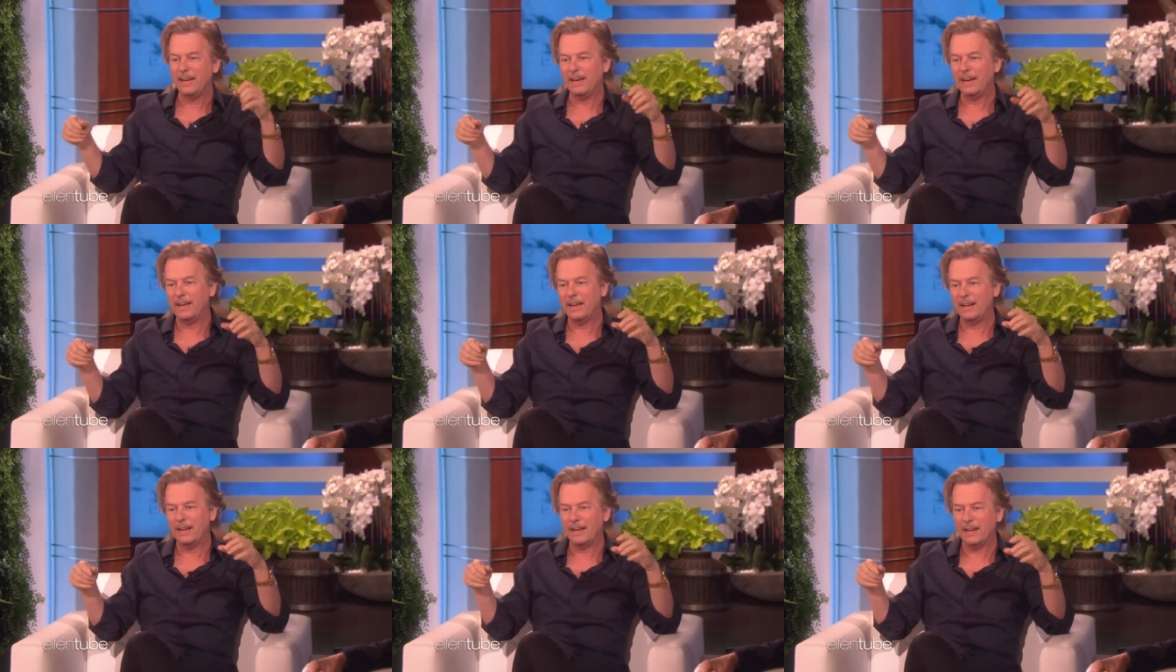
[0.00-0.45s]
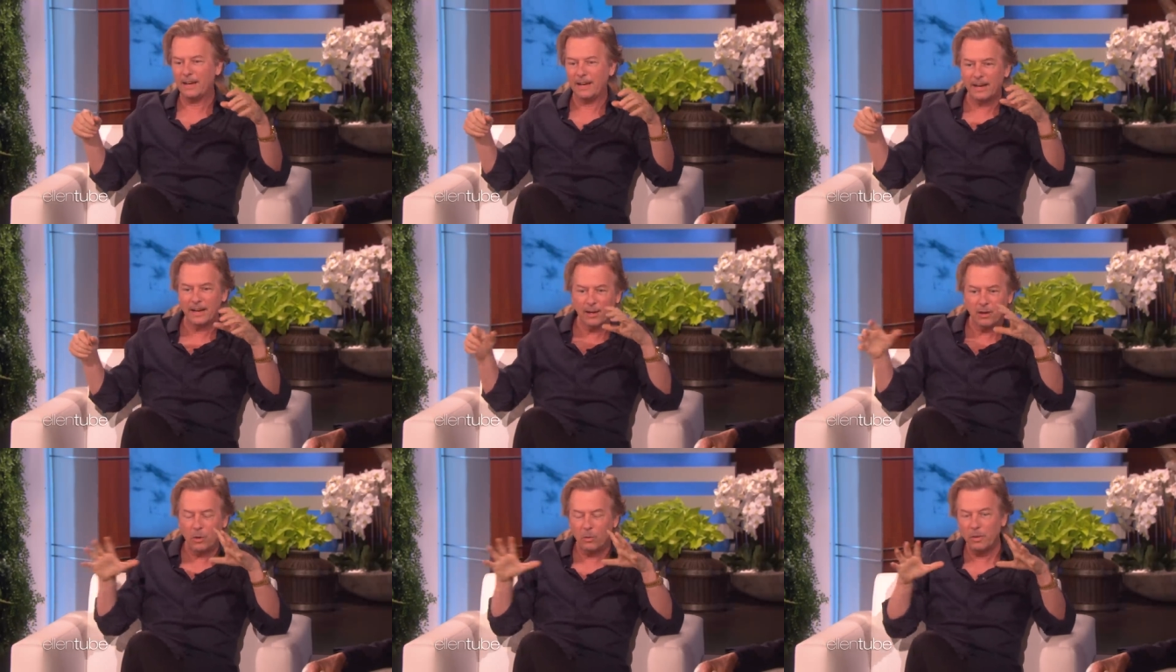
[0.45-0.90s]
And uh,
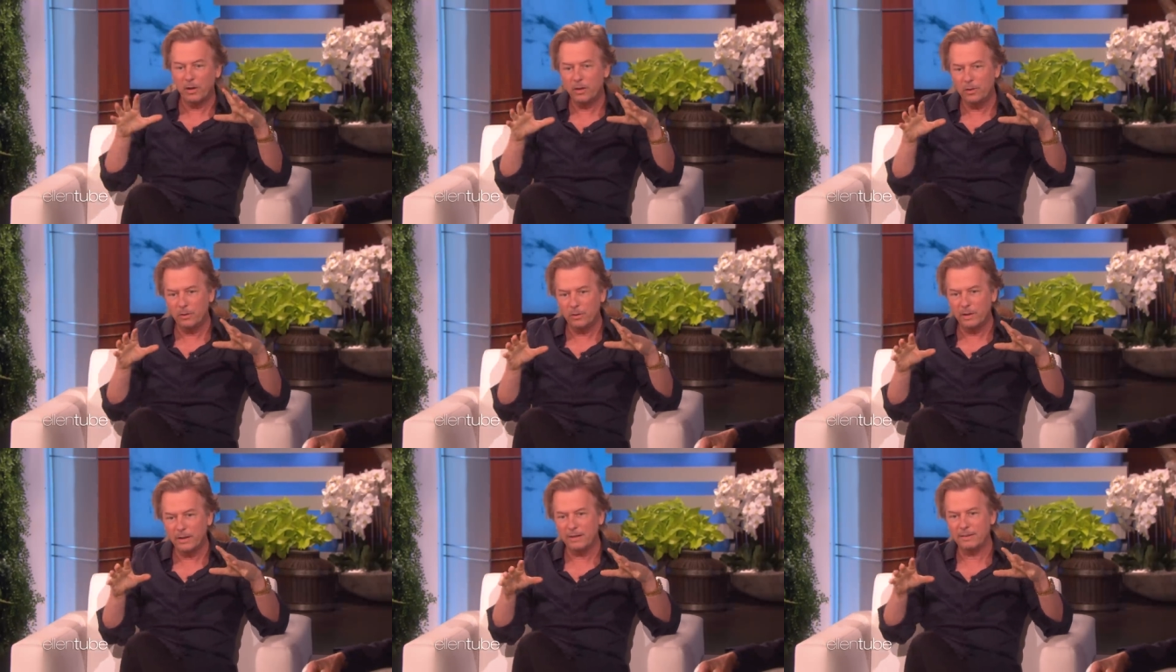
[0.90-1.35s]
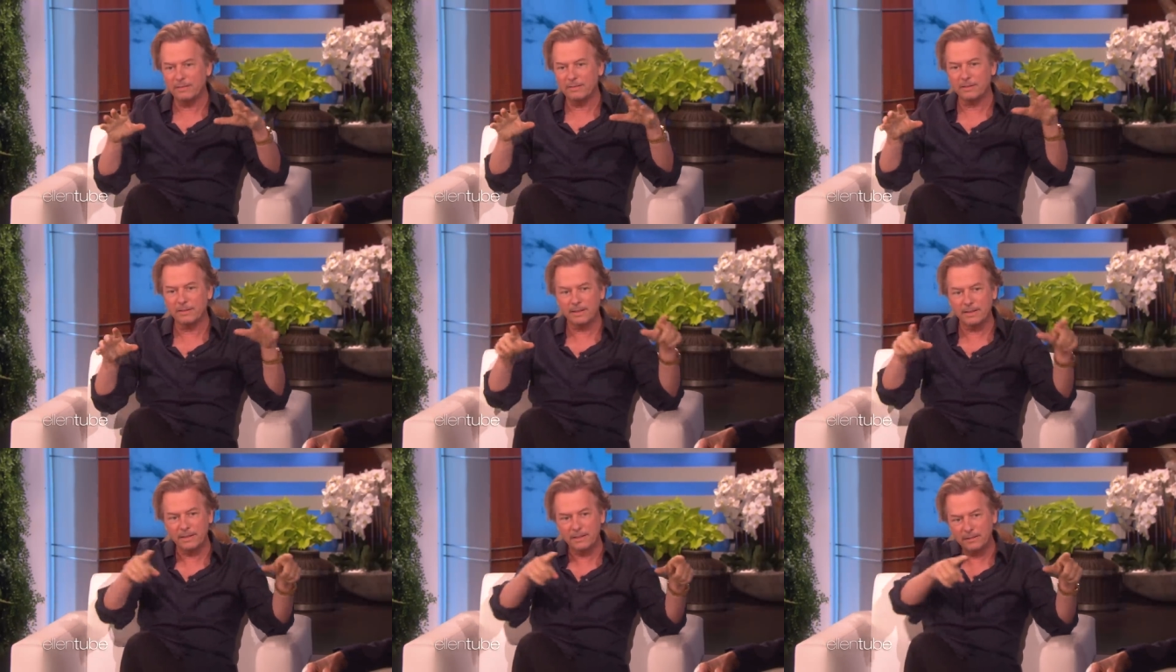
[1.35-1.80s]
I go into it, and
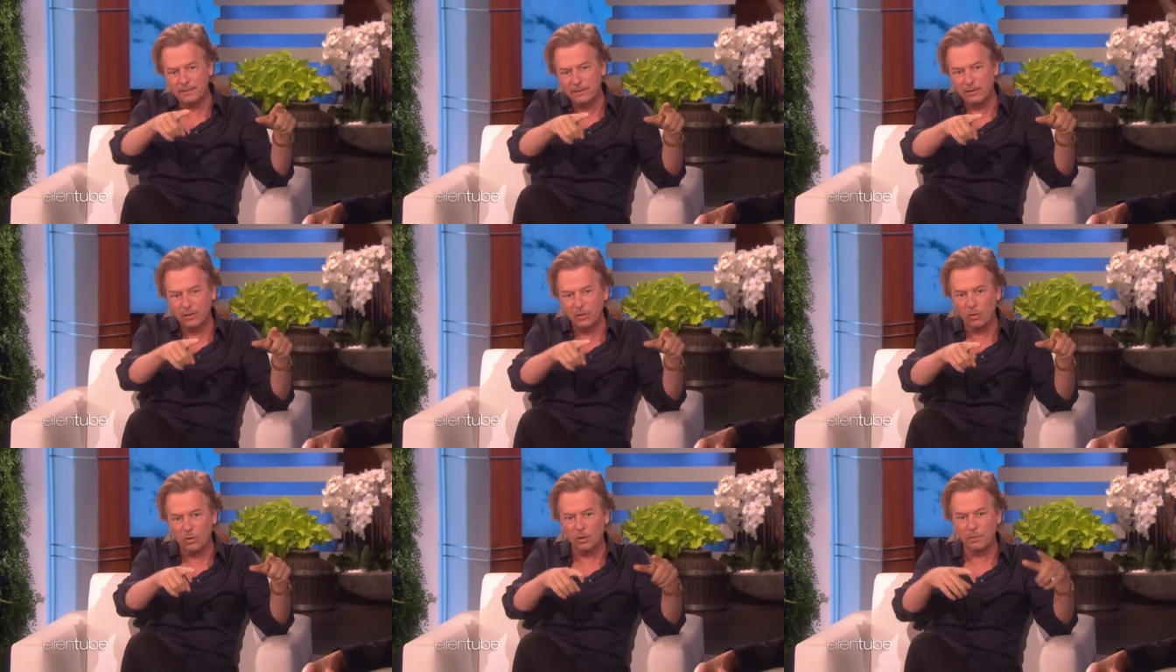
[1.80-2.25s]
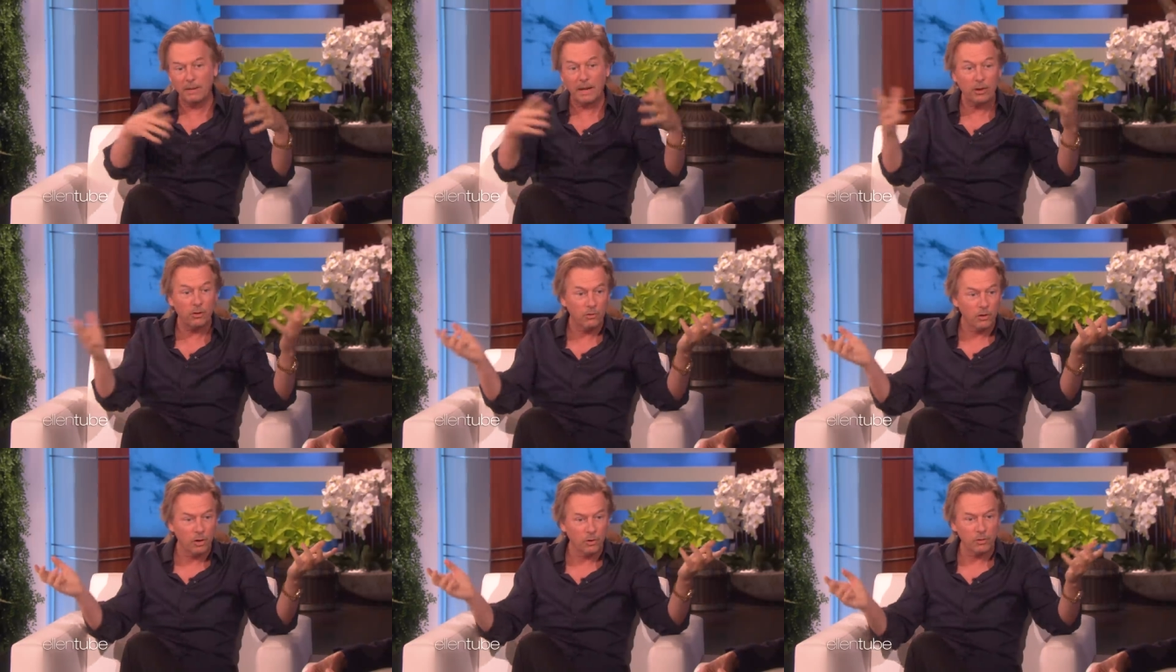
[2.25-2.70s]
Celine's in the corner, but I
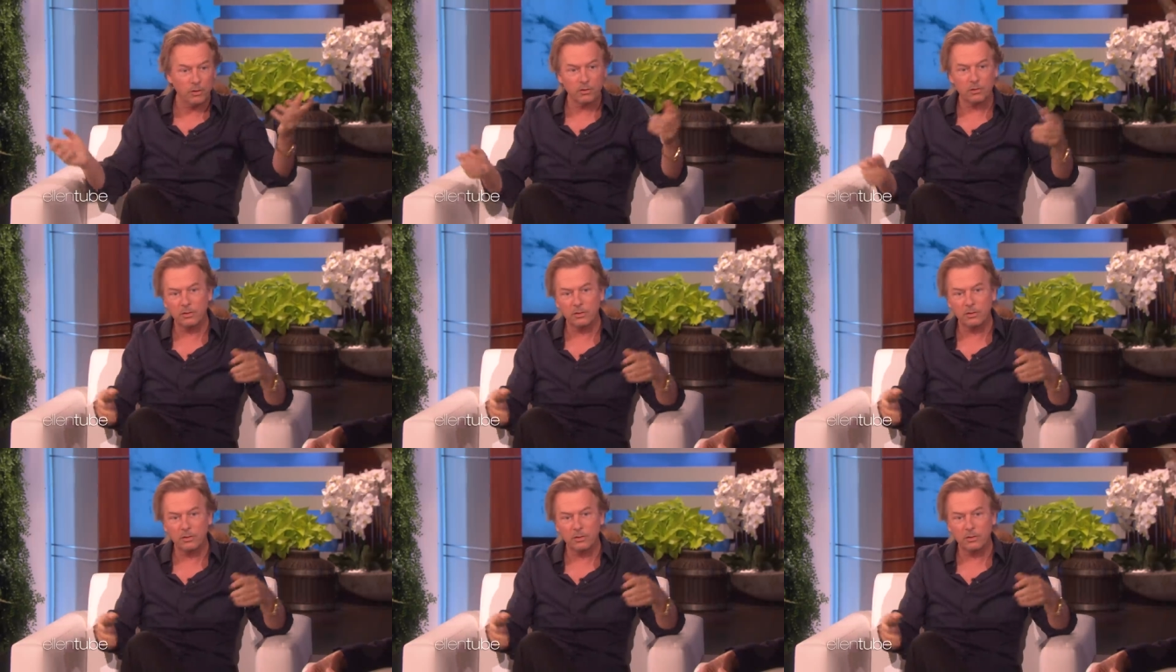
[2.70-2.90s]
don't know her.